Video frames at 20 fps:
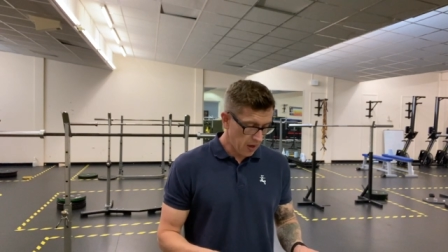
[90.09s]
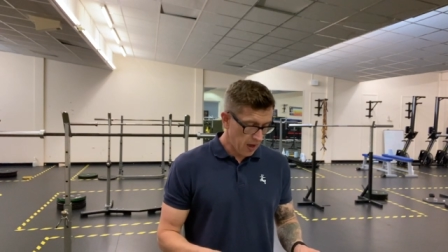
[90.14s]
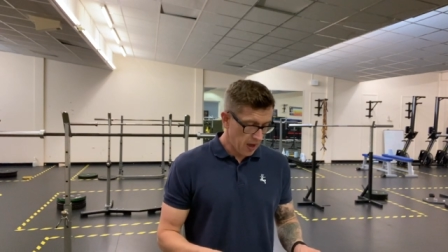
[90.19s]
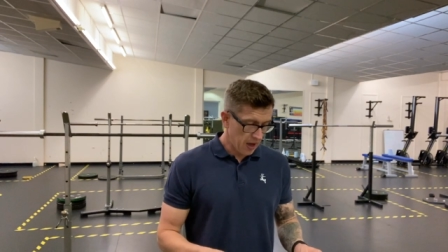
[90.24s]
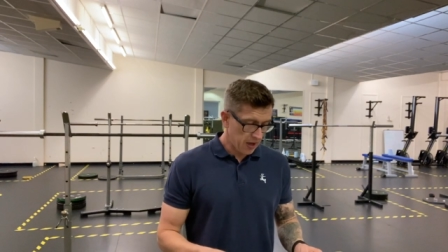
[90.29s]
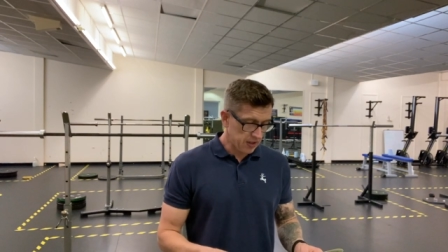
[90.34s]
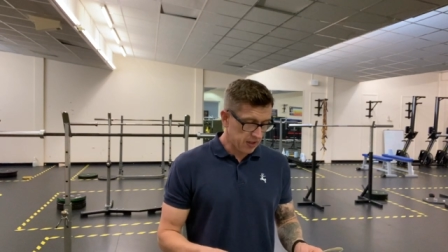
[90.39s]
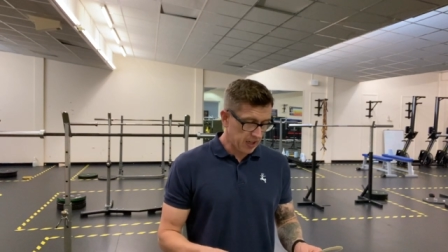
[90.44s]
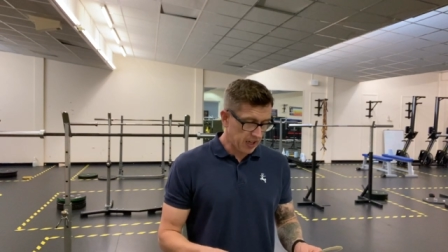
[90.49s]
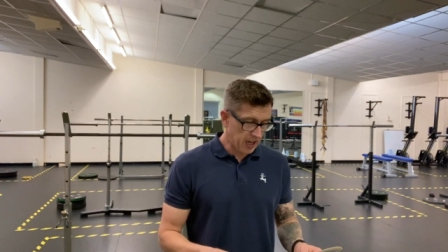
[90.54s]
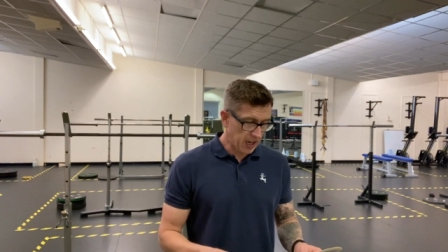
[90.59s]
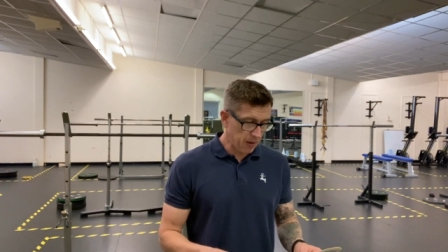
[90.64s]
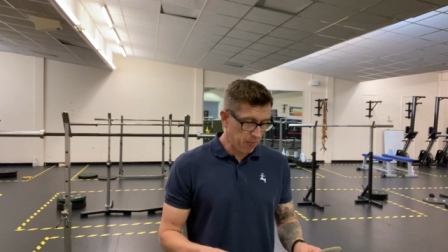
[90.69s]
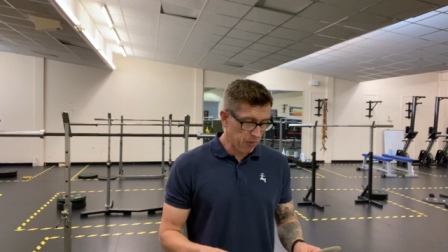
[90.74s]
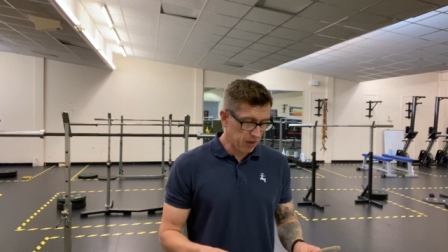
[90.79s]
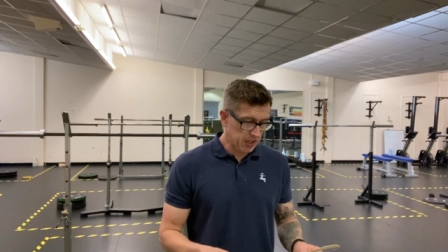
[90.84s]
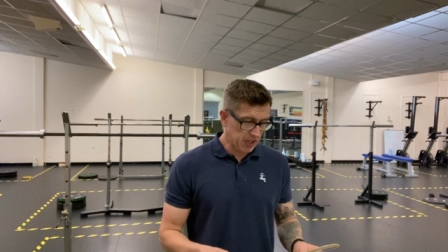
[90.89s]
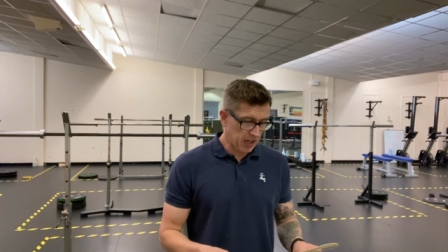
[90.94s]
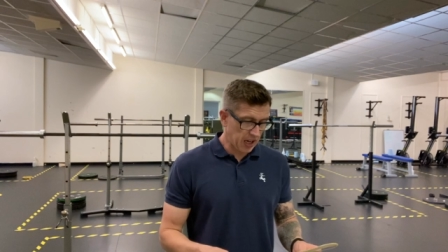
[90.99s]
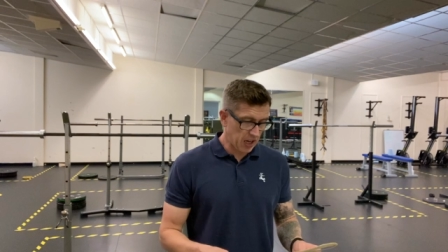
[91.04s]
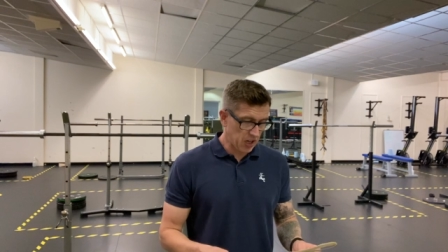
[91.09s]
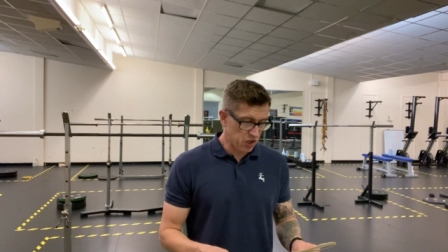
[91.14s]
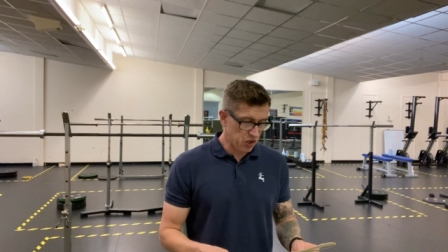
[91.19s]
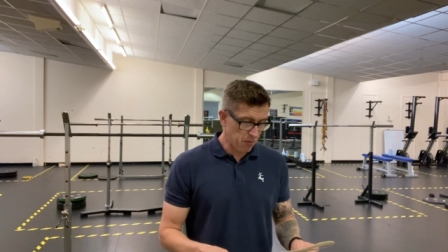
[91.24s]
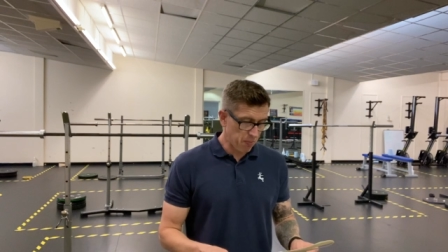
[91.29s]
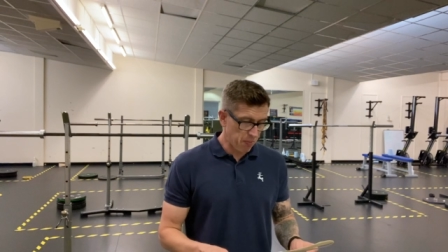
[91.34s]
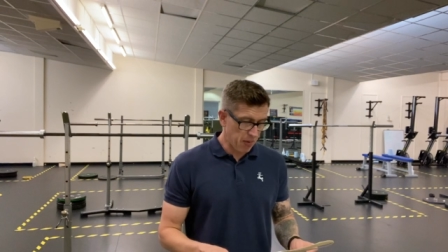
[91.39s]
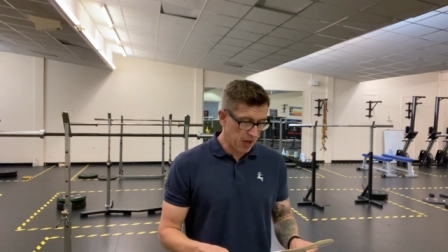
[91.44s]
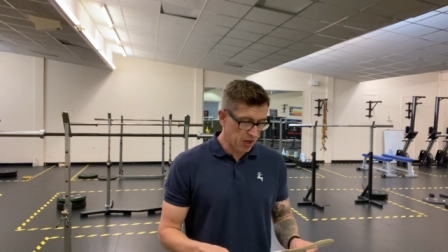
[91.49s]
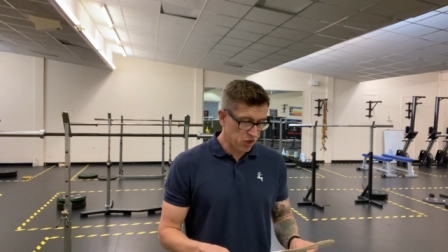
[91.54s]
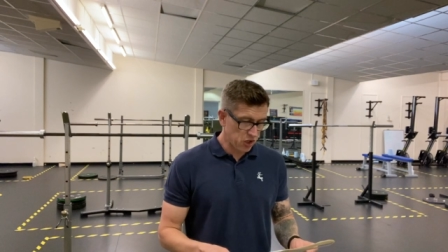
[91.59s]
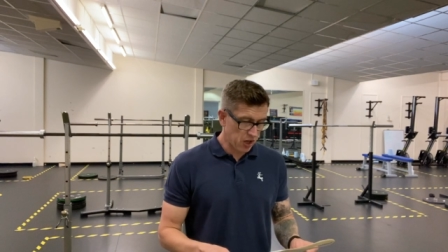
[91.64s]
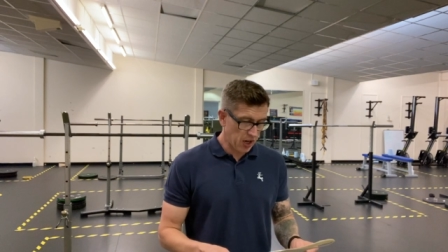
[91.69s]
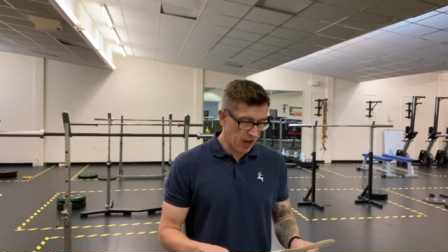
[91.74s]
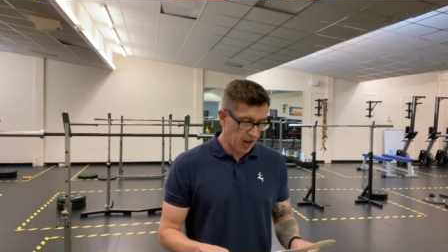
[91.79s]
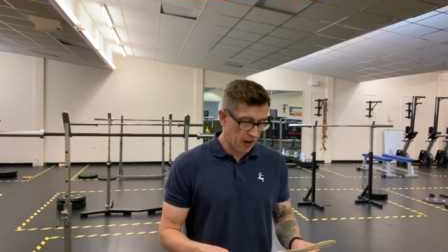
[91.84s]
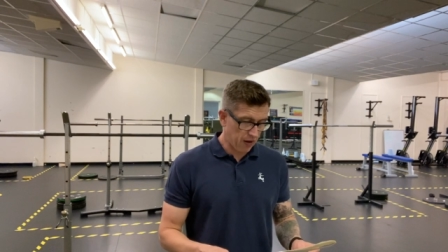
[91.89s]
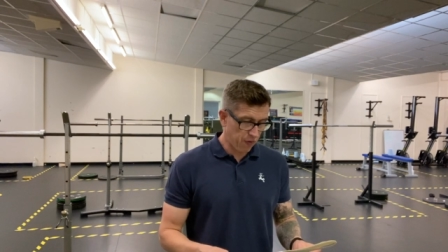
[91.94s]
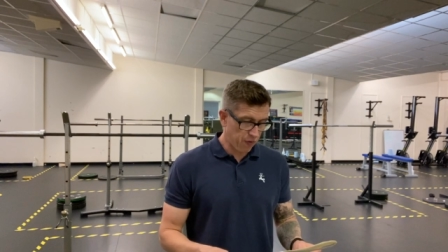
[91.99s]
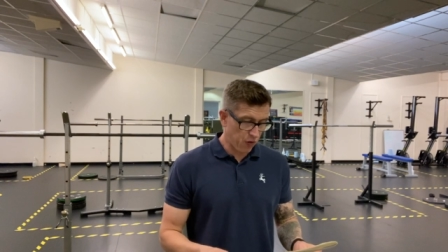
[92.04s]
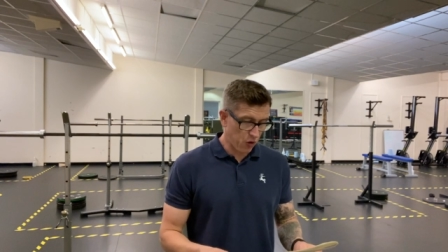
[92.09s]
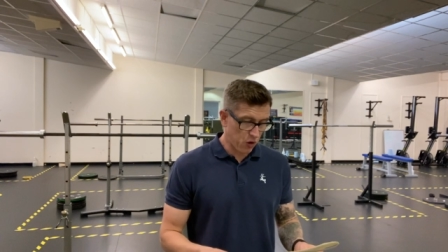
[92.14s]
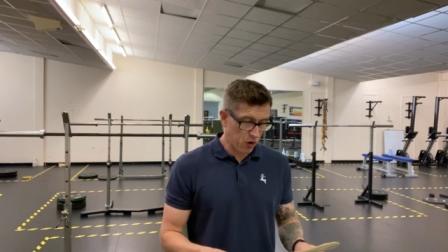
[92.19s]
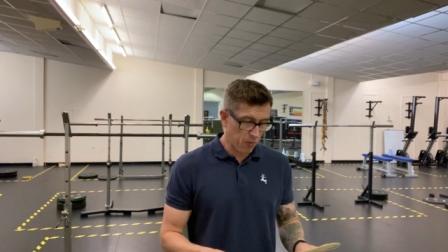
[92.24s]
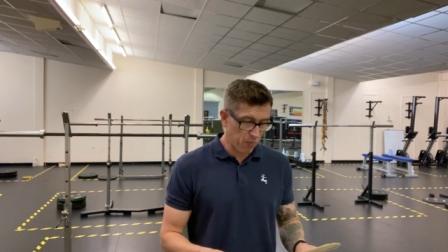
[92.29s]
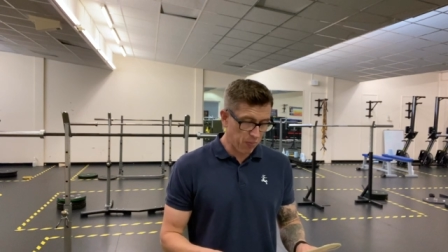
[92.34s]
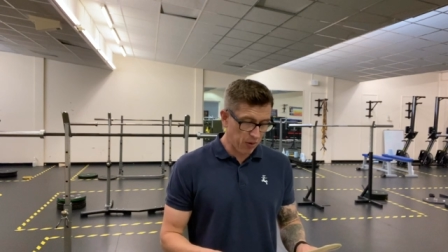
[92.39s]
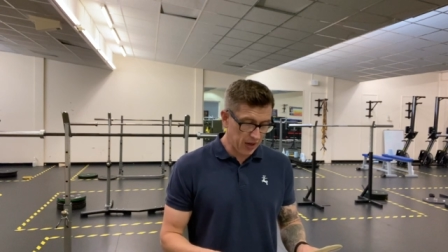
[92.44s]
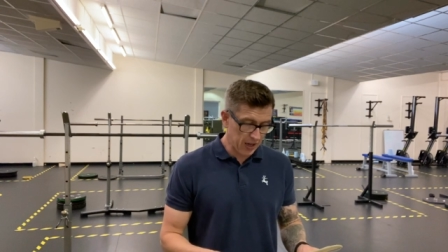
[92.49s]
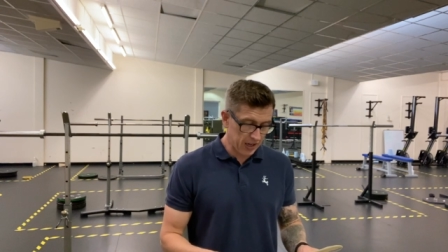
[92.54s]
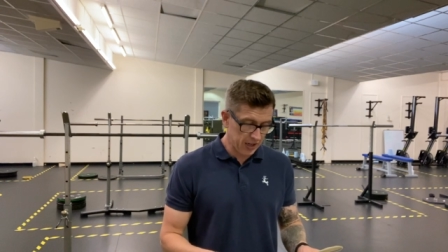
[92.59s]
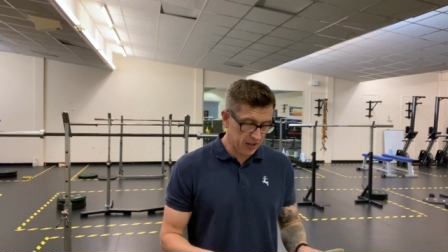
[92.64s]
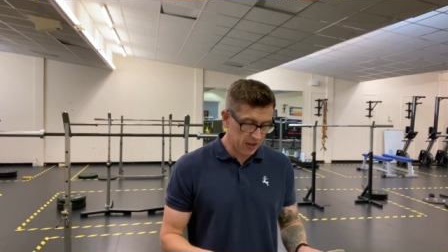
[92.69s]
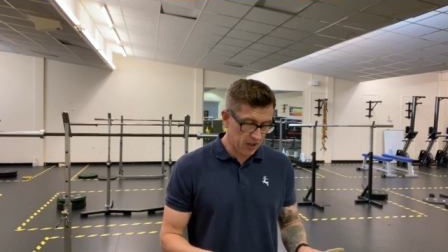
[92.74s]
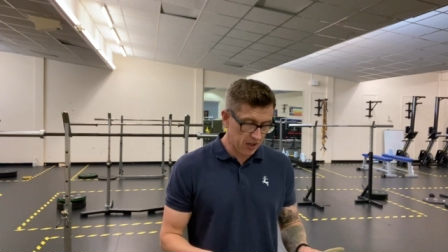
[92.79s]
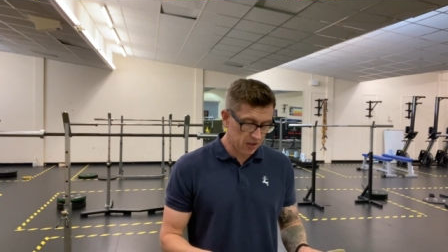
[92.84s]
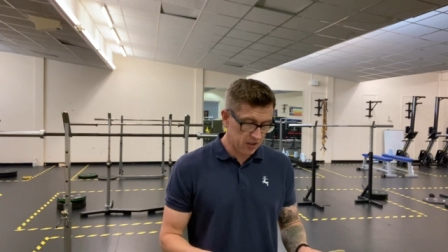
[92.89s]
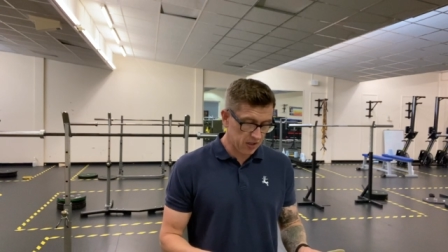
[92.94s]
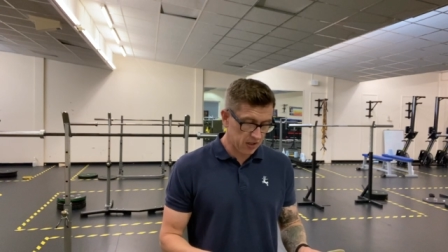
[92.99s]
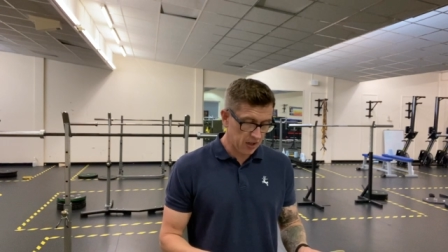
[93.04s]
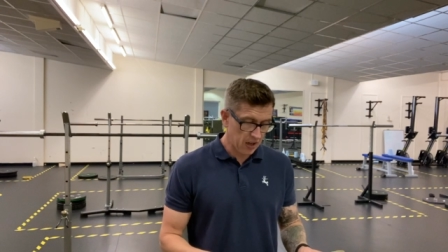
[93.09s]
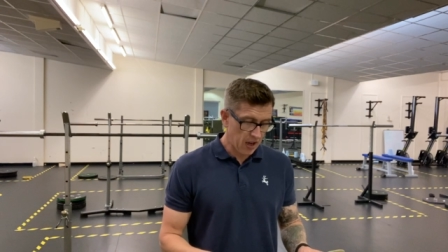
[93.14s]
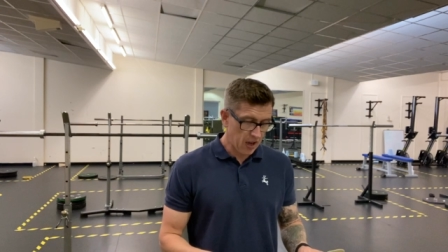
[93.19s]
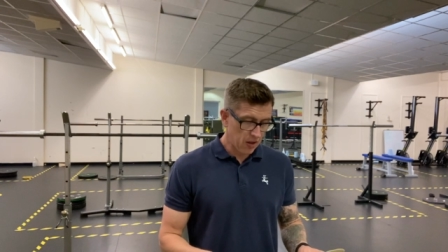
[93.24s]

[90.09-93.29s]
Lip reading: As a key mitigation measure and for completeness,